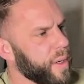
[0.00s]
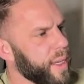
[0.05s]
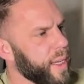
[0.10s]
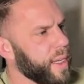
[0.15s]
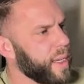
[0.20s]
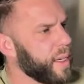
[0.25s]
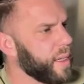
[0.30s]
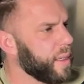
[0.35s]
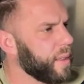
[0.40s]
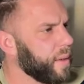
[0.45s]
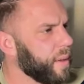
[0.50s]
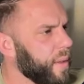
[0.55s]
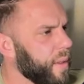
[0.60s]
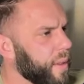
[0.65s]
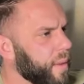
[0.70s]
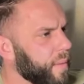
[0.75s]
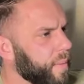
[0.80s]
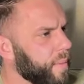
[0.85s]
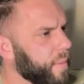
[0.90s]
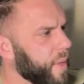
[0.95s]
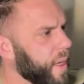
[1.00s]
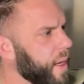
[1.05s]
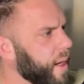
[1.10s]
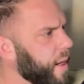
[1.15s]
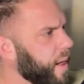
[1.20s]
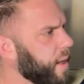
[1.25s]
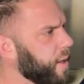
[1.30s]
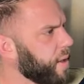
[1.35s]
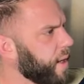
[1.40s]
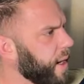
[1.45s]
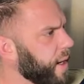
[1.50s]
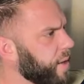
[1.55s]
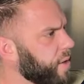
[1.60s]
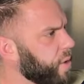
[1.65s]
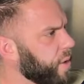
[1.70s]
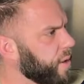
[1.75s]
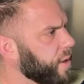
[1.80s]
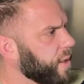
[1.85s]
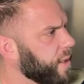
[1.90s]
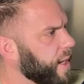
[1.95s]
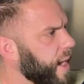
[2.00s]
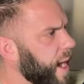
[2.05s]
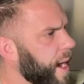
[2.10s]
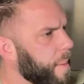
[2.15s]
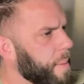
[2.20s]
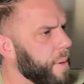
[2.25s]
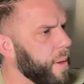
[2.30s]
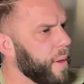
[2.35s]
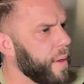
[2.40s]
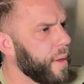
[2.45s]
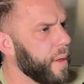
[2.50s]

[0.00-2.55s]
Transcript: in here kind of towards the top.